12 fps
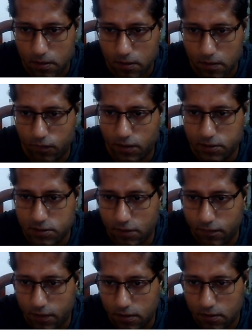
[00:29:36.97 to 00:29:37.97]

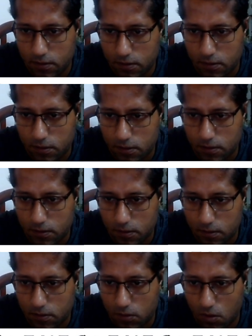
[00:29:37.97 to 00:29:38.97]
1/7
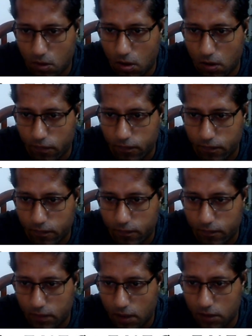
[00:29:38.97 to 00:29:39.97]
of
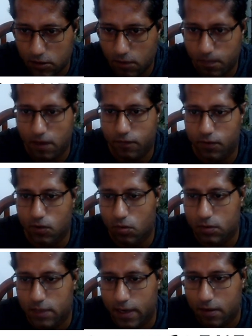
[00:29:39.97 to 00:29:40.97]
other part, we know
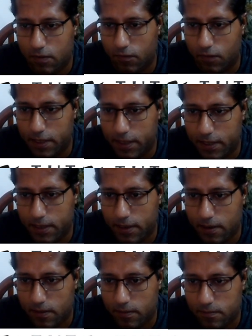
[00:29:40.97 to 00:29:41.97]
that
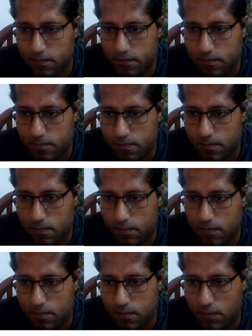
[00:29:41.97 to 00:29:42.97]
180
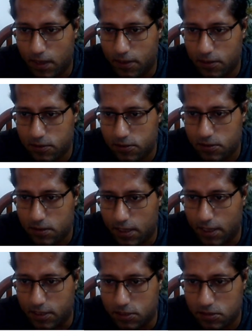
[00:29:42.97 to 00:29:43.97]
minus
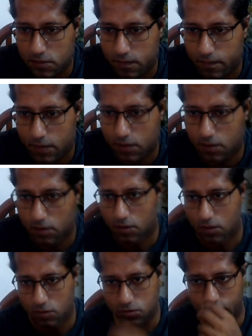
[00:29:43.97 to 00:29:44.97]
x.
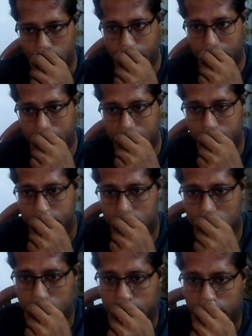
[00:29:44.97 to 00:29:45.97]
So one part,
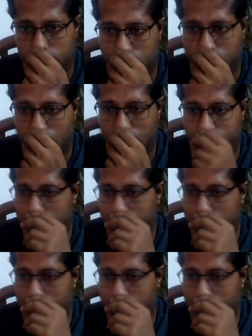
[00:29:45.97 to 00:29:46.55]
we have